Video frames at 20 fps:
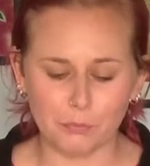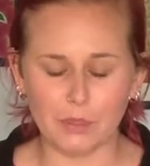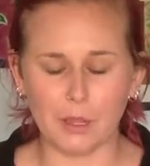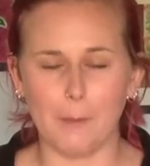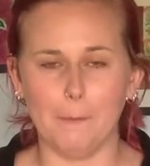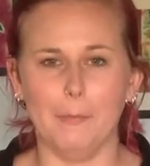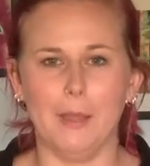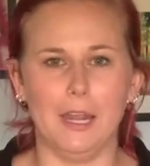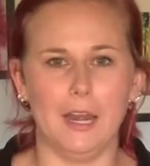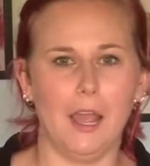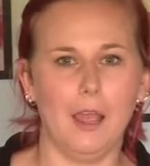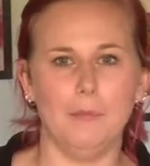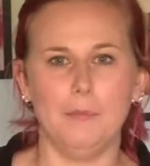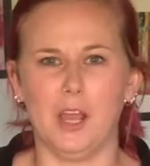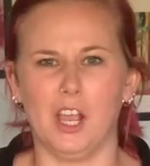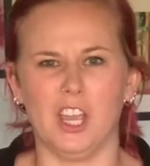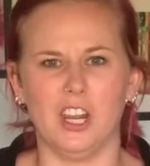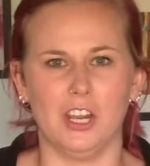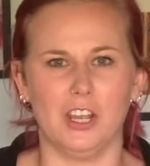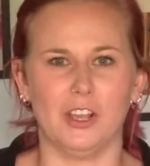But I'm
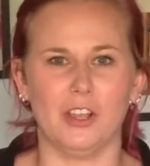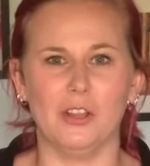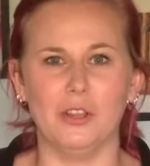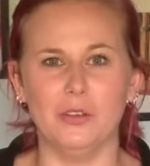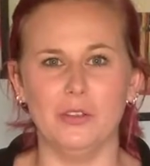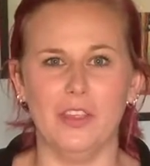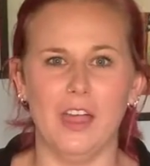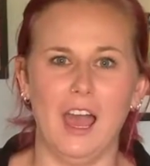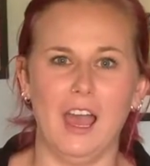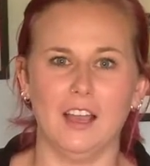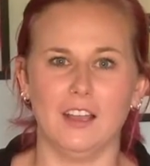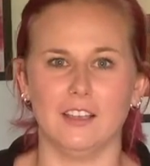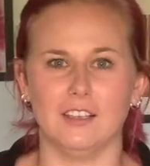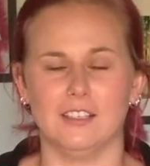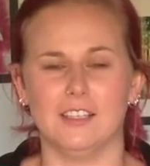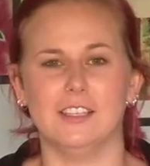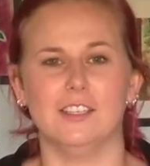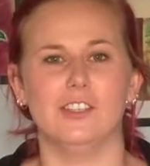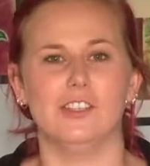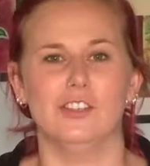not going to include that because
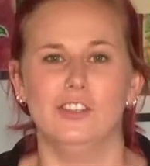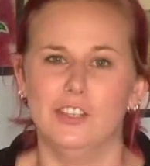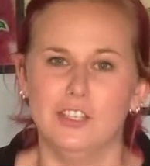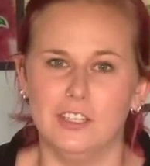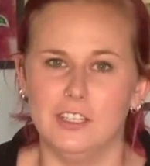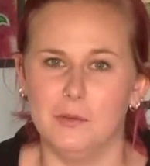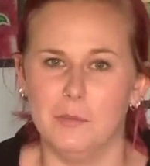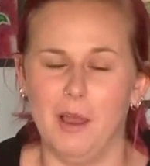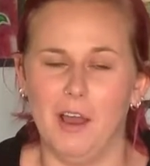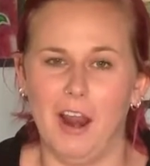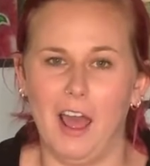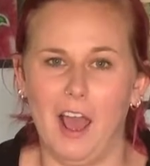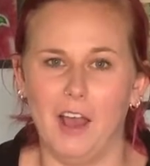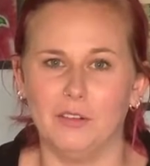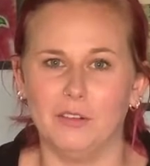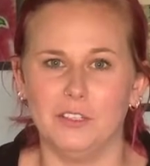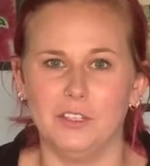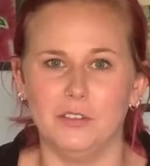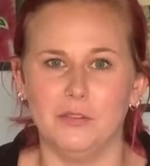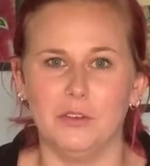this is just about how
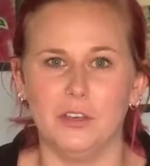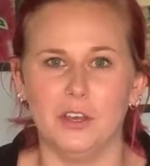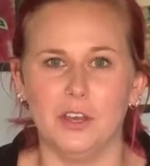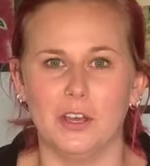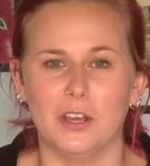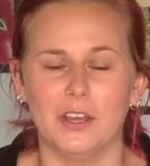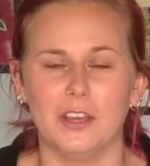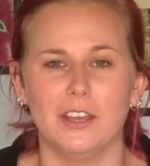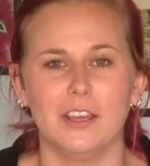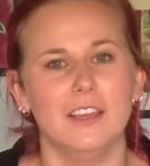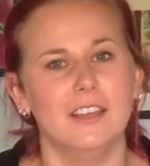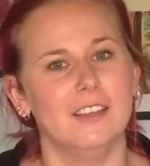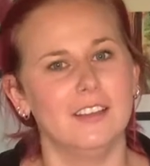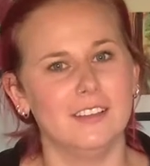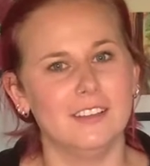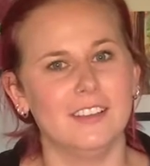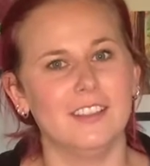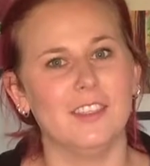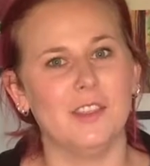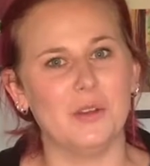to cook
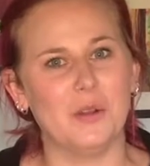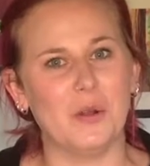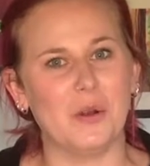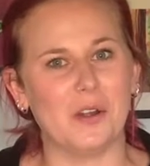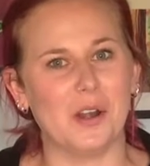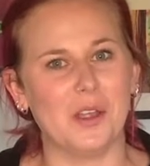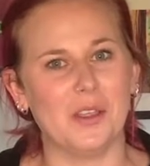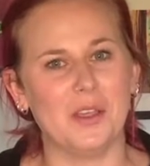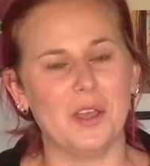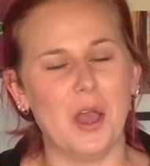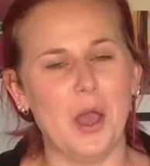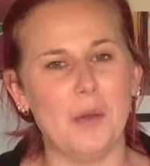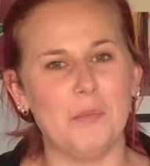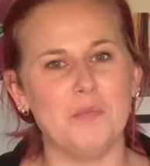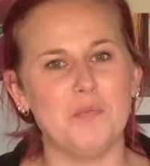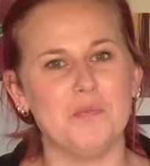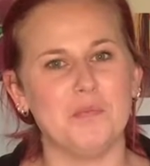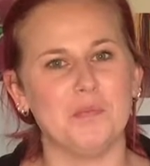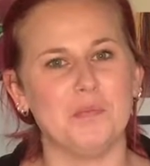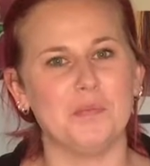the corn on the cob.
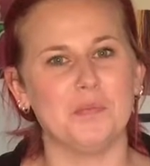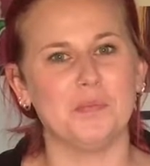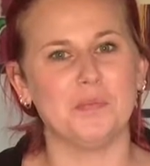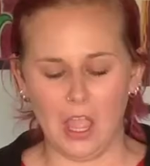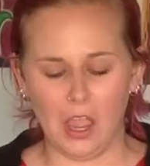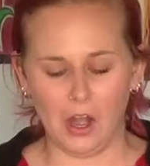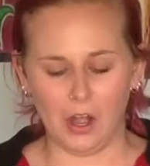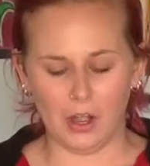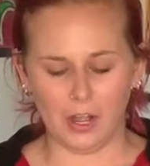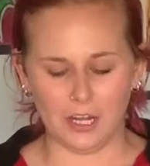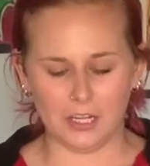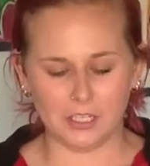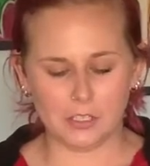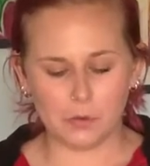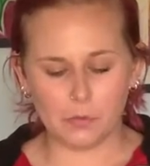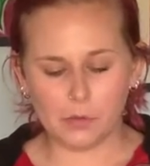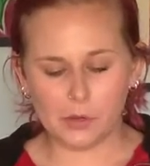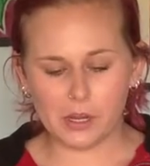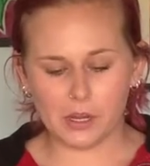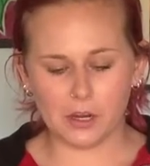All right, so
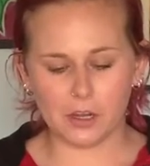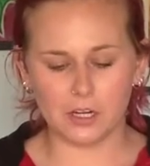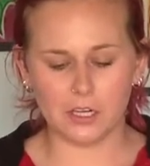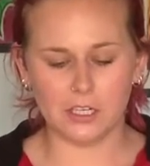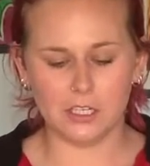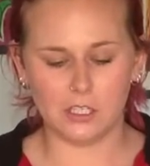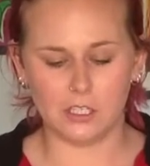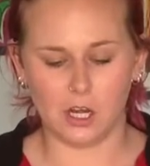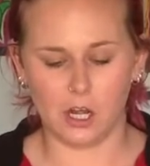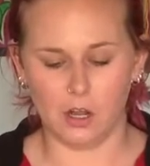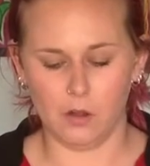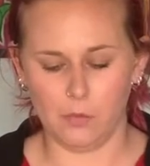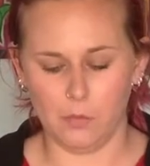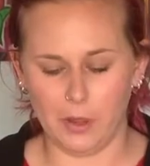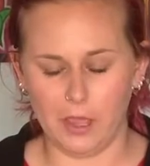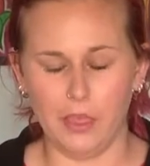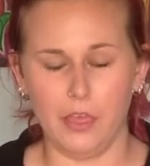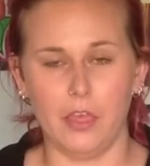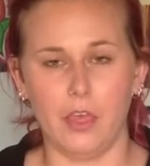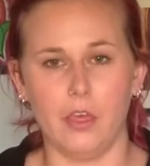we are going to start
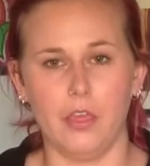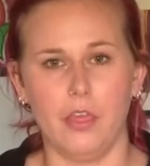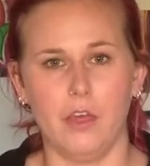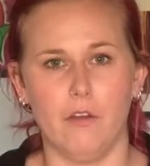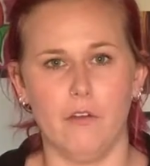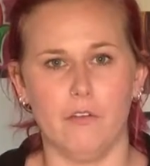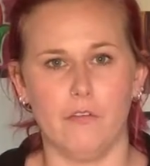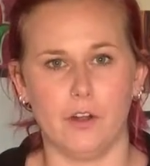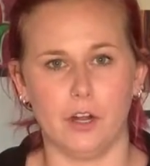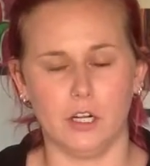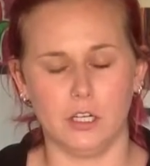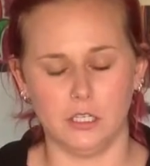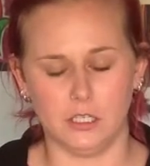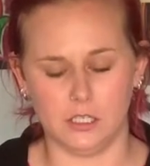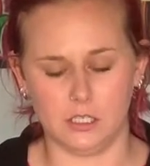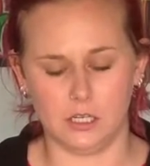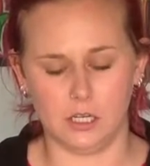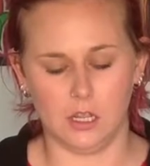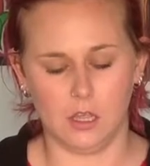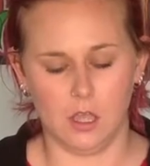with the first
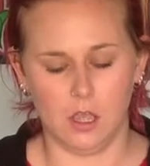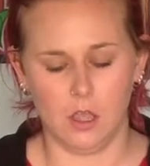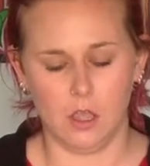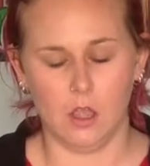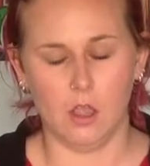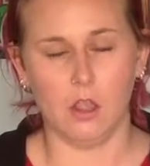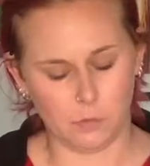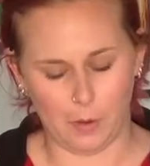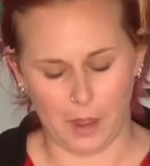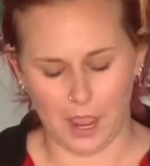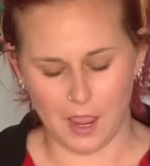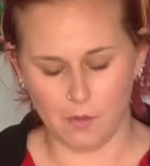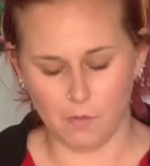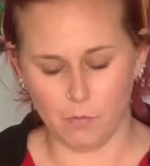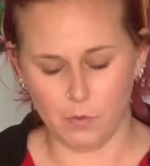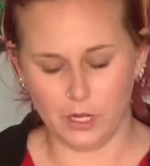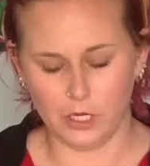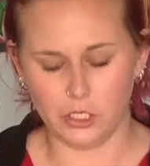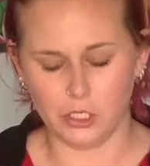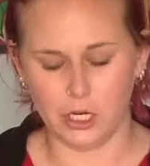way,
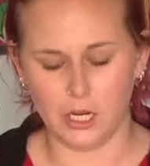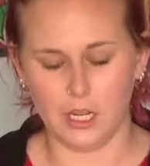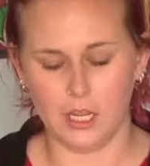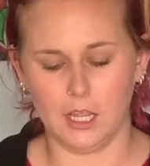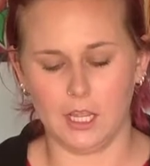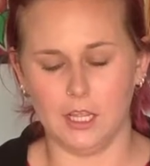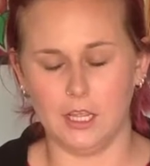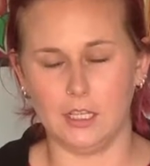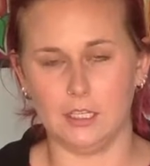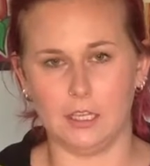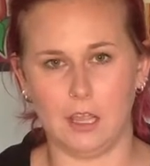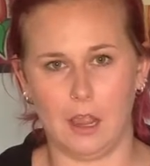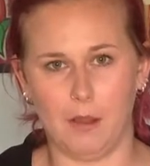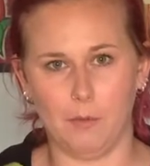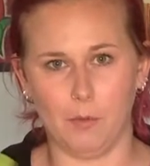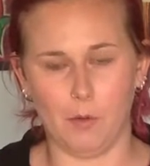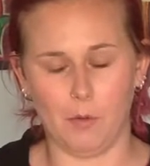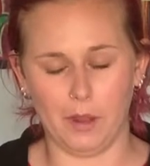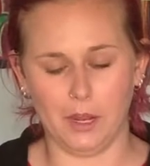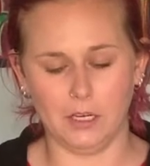which is
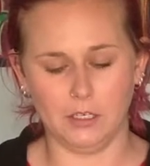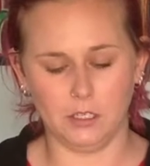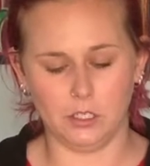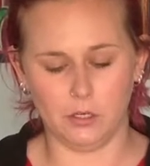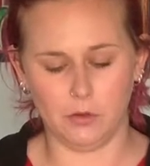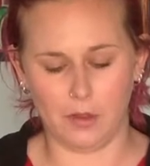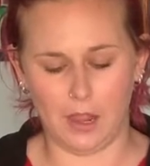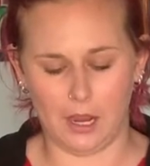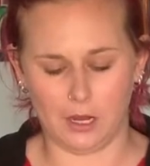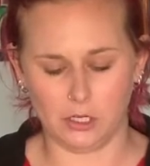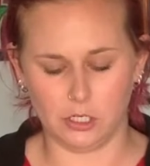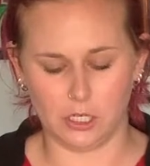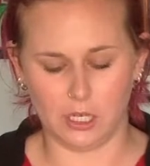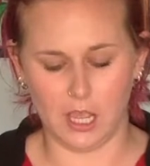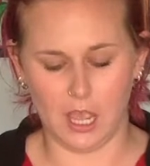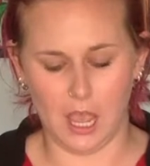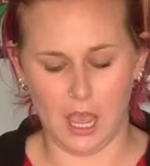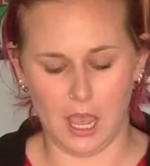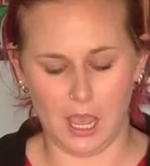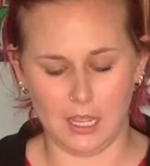I'm going to
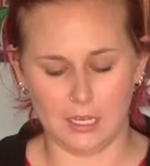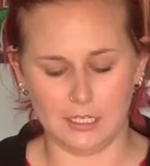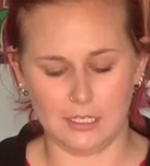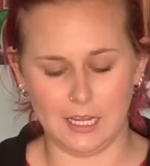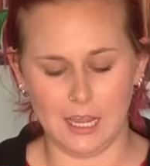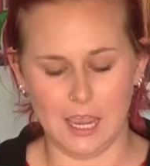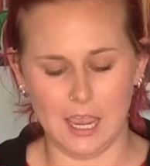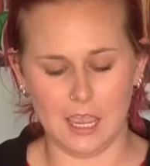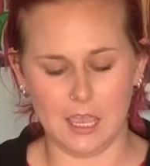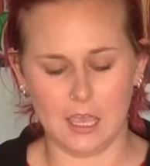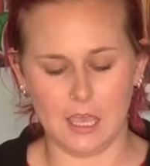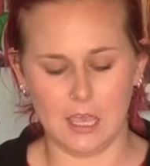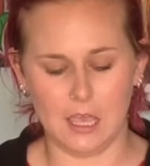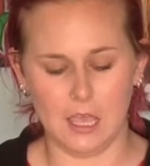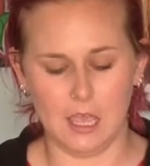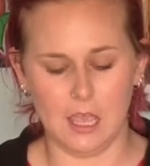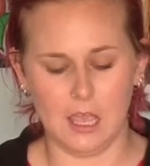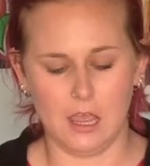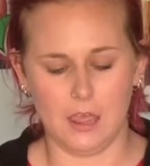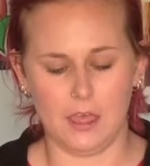actually take
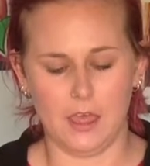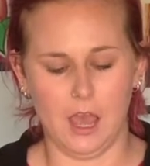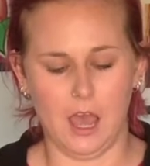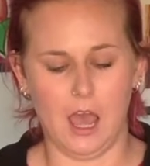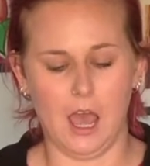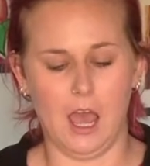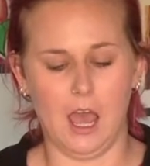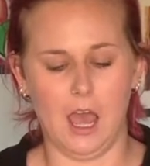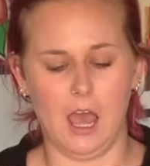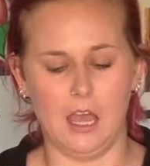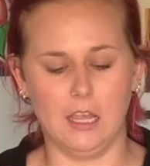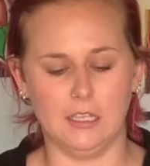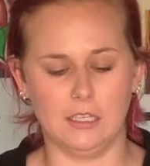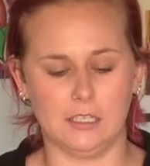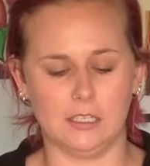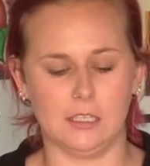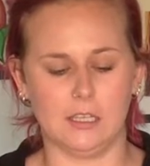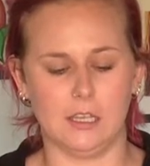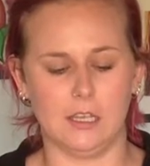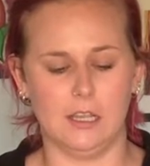the
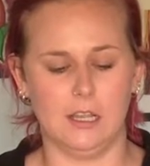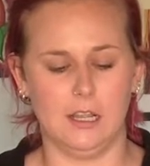husk